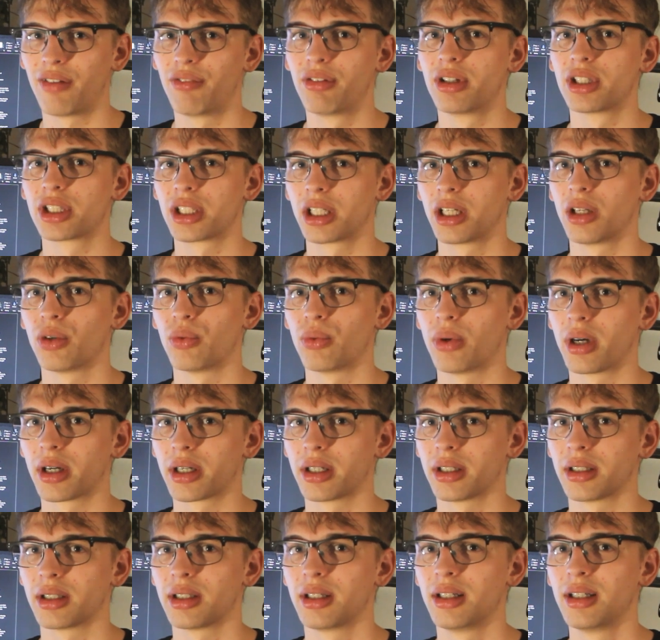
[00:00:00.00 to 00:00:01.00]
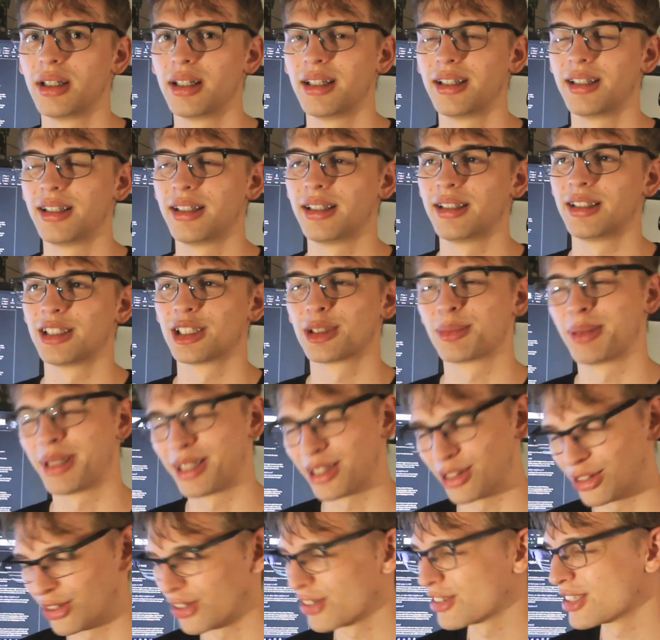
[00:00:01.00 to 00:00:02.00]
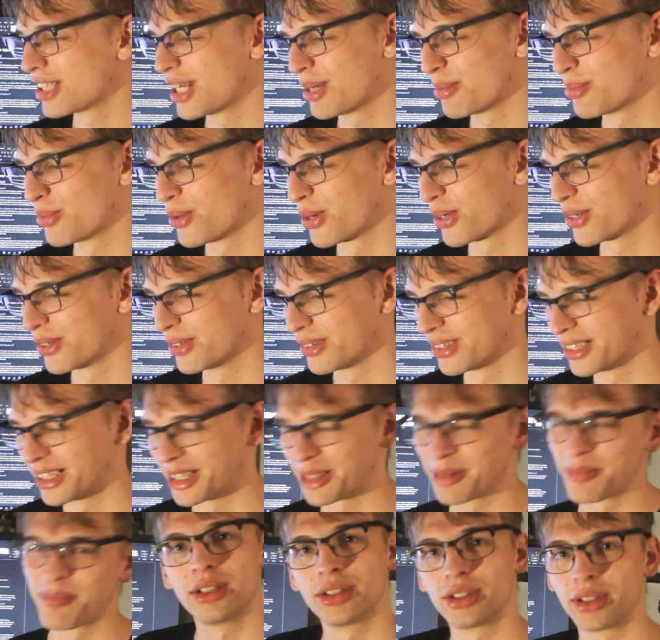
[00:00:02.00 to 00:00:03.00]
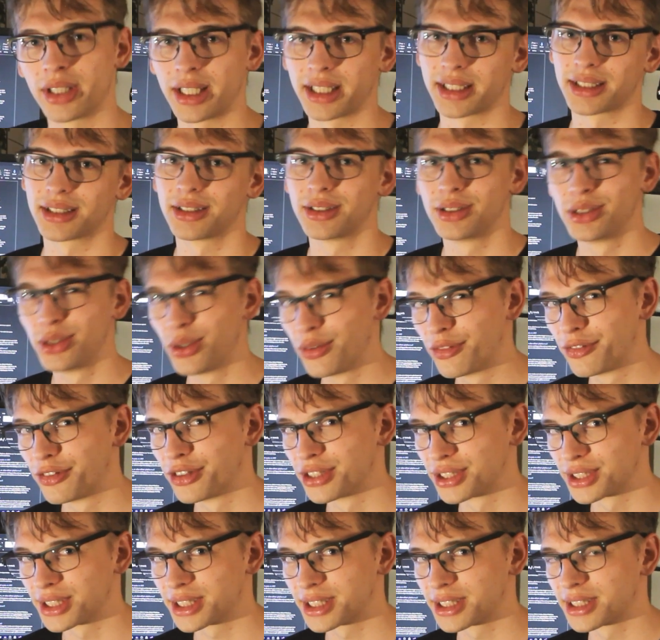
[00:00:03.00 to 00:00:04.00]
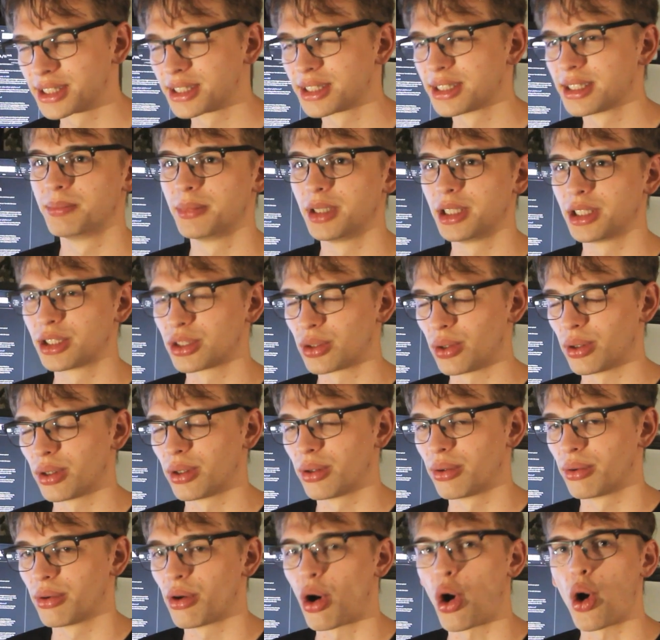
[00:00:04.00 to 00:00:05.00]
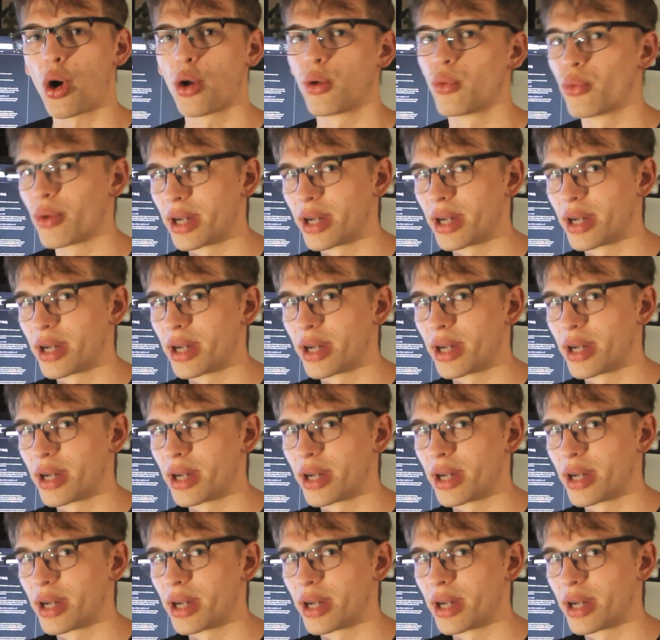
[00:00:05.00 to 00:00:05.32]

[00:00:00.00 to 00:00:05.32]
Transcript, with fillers: every single rocket. Spend a lot of time working on that. So yes, no physics, it's all on